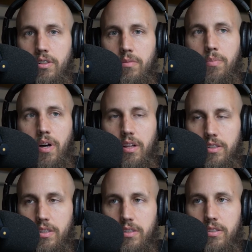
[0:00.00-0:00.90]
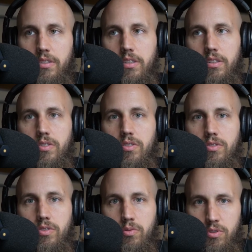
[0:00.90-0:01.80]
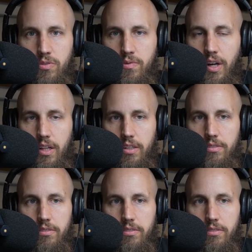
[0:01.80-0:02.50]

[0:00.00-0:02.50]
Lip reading: politics is soon to follow.